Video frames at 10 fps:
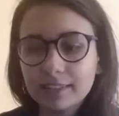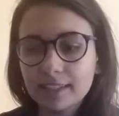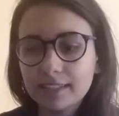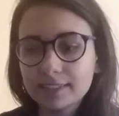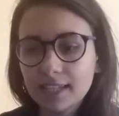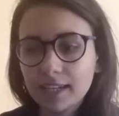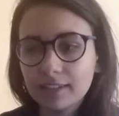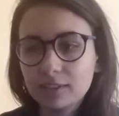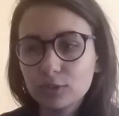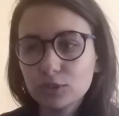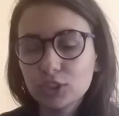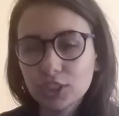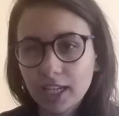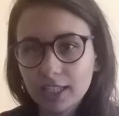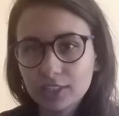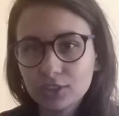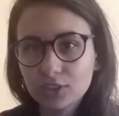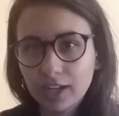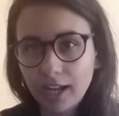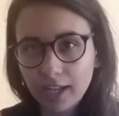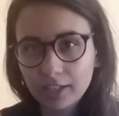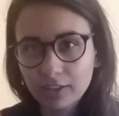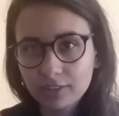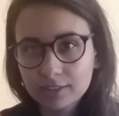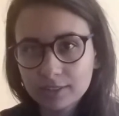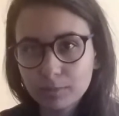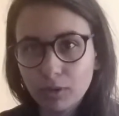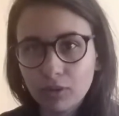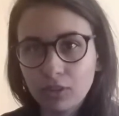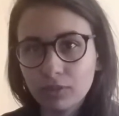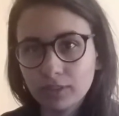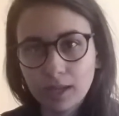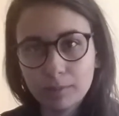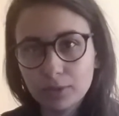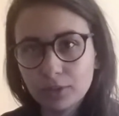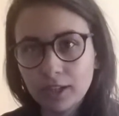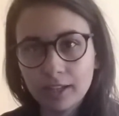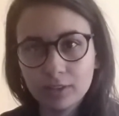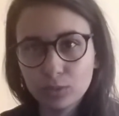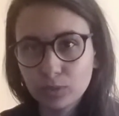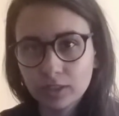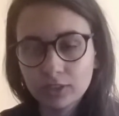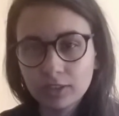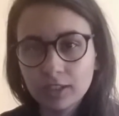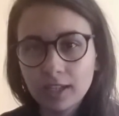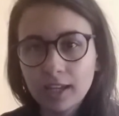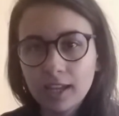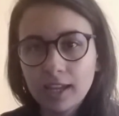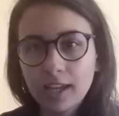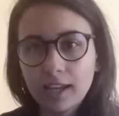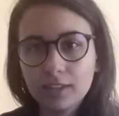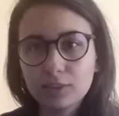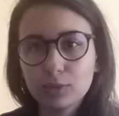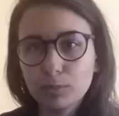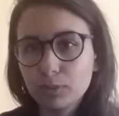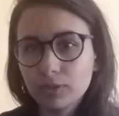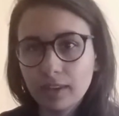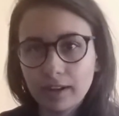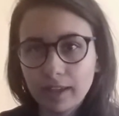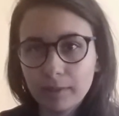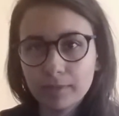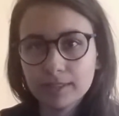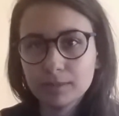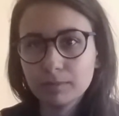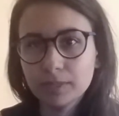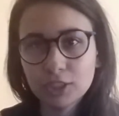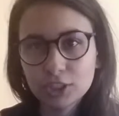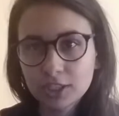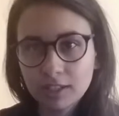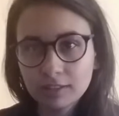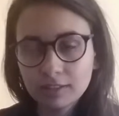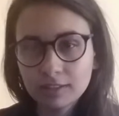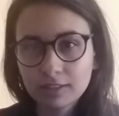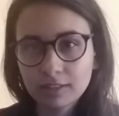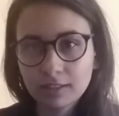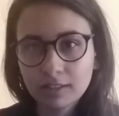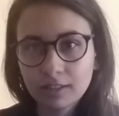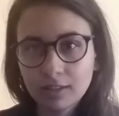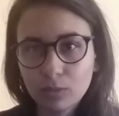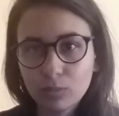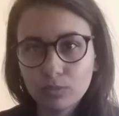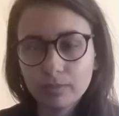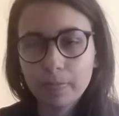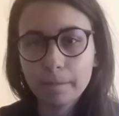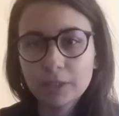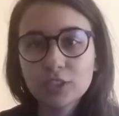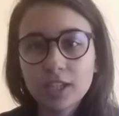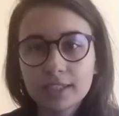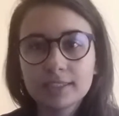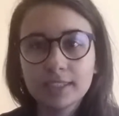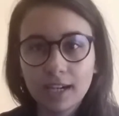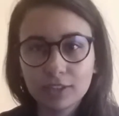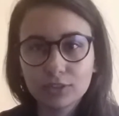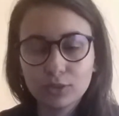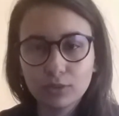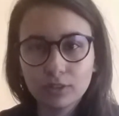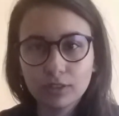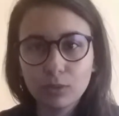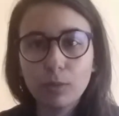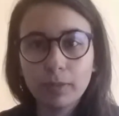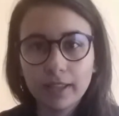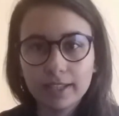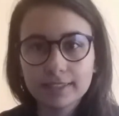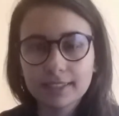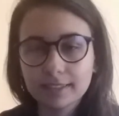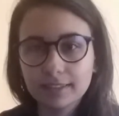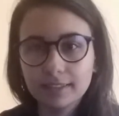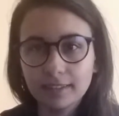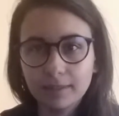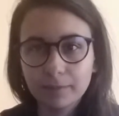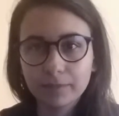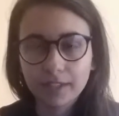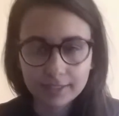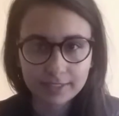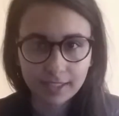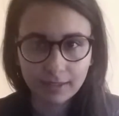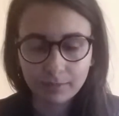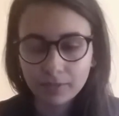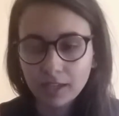they decided to change their icons both on Tumblr and Twitter and to put their name as Misha. Misha is the actor who plays Castiel.